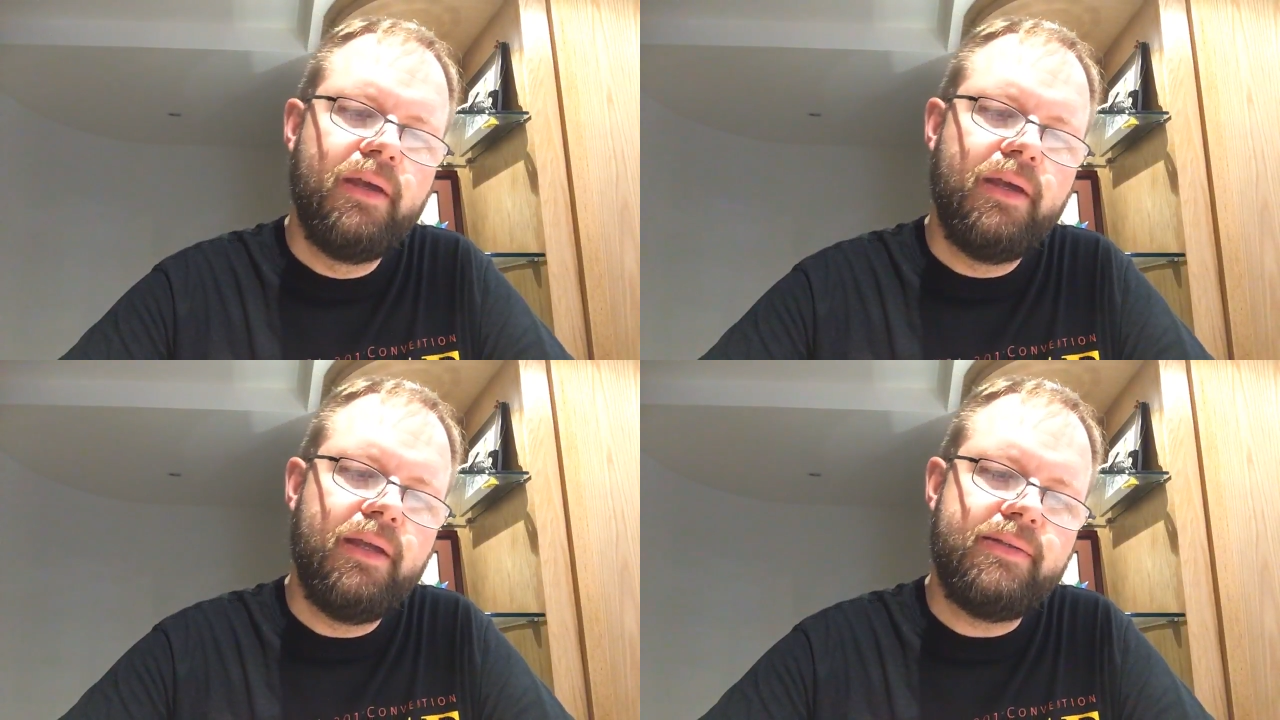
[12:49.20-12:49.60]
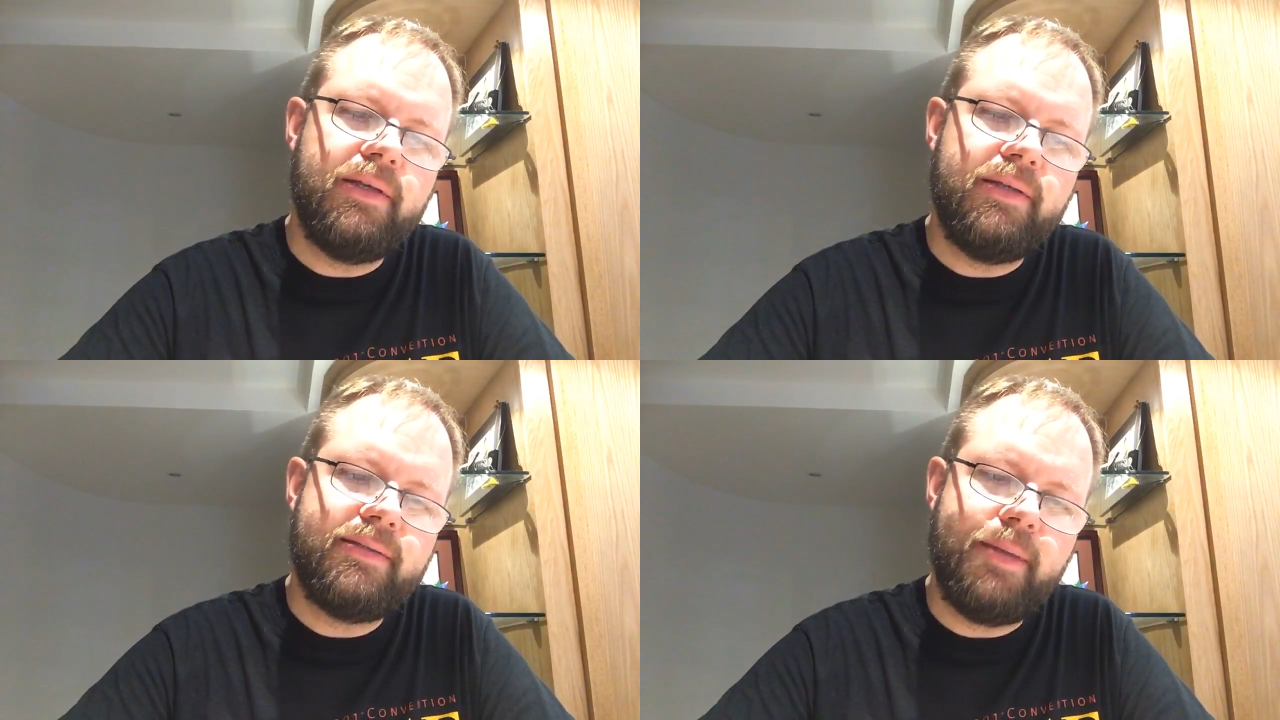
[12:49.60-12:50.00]
It's
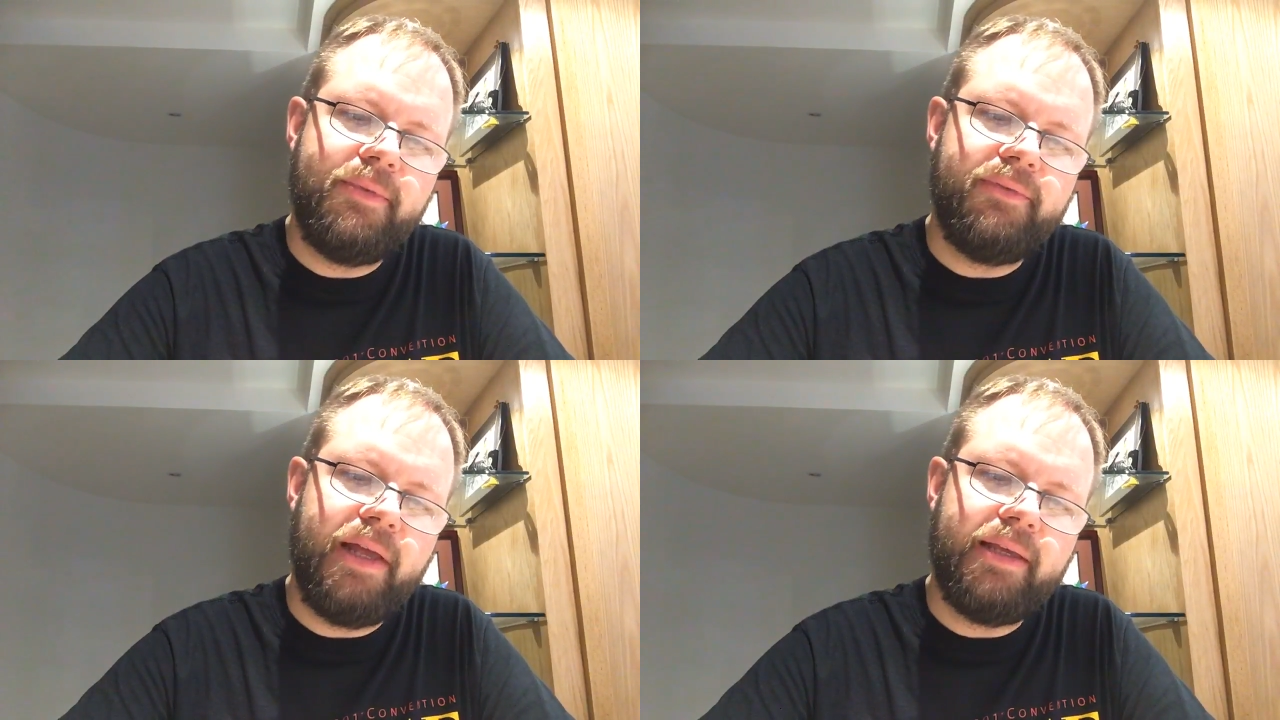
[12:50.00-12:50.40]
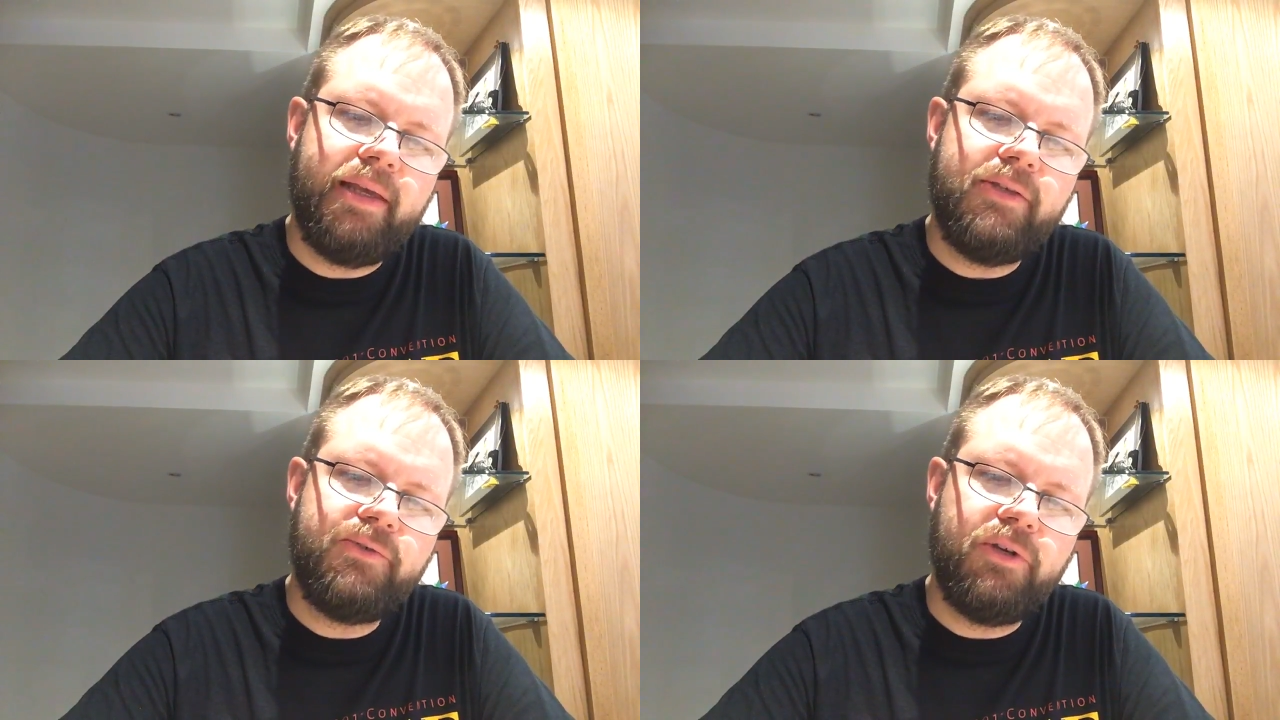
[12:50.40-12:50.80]
a semi-flat
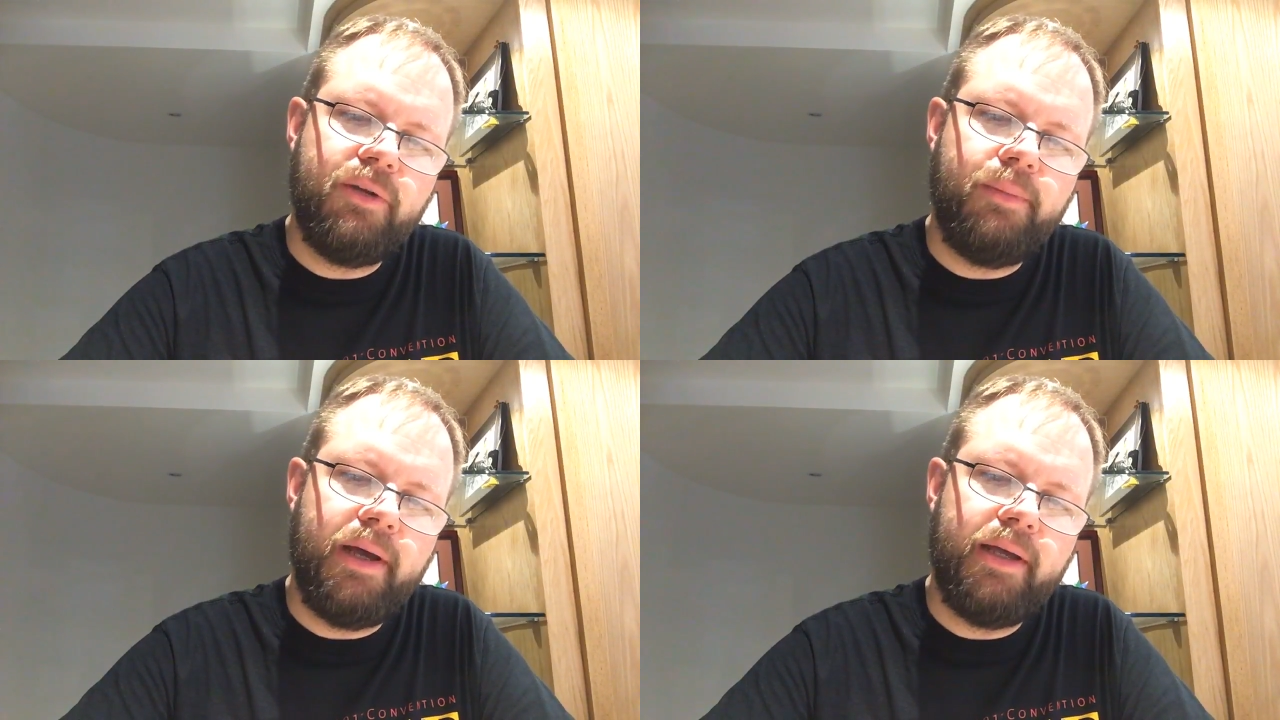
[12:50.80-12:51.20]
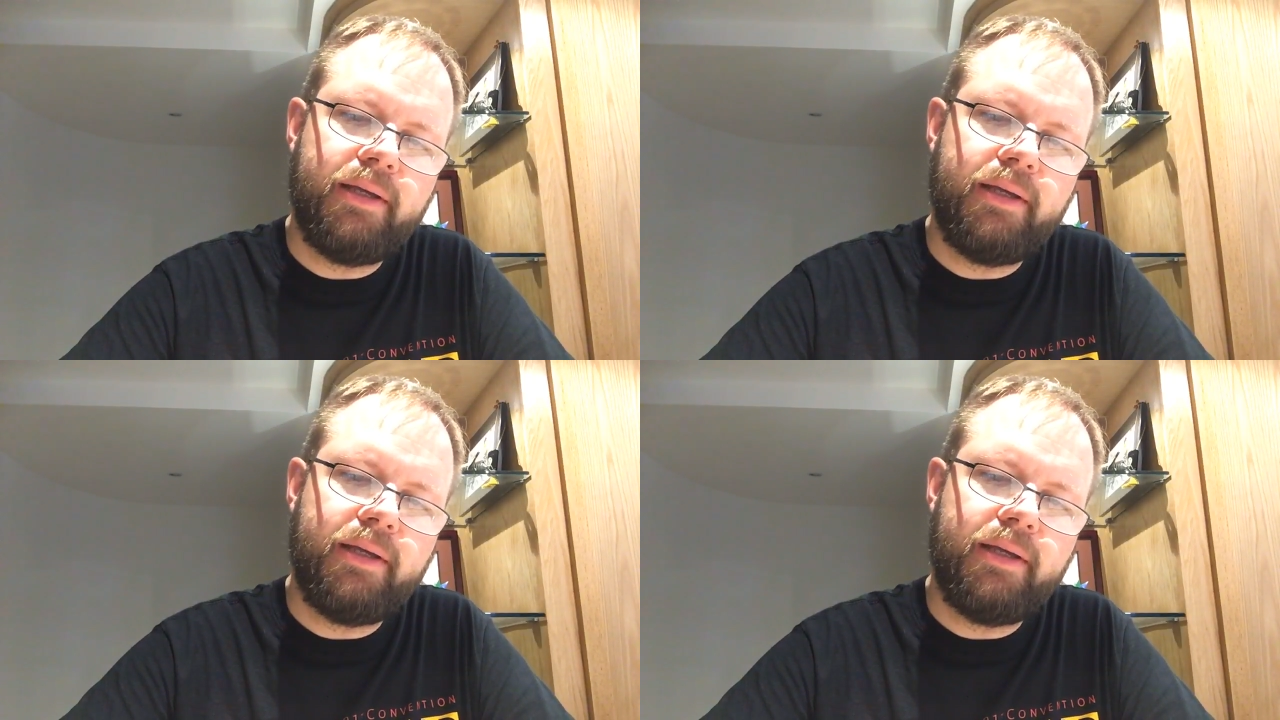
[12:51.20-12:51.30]
case created by